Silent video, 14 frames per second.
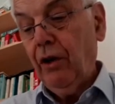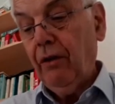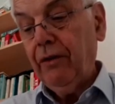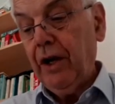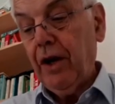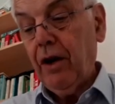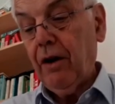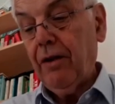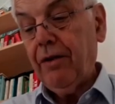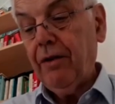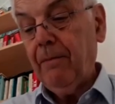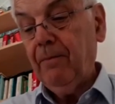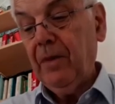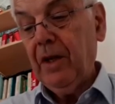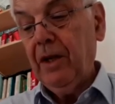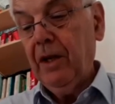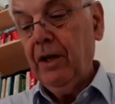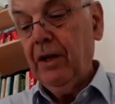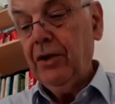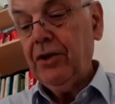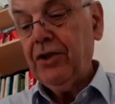of the earth.
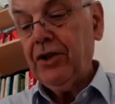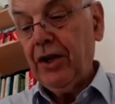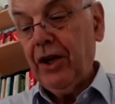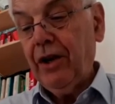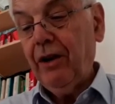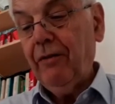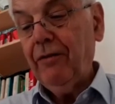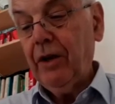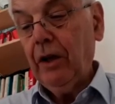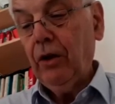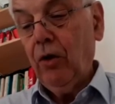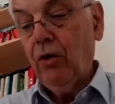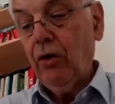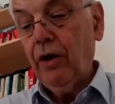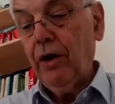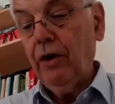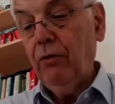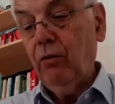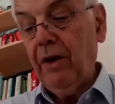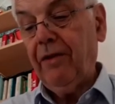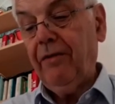Serve the
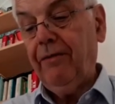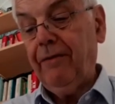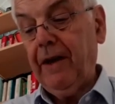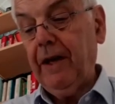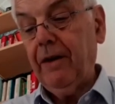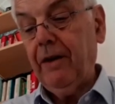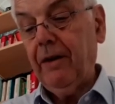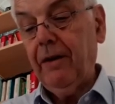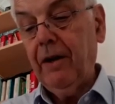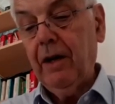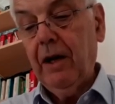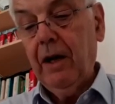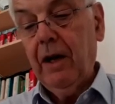Lord with fear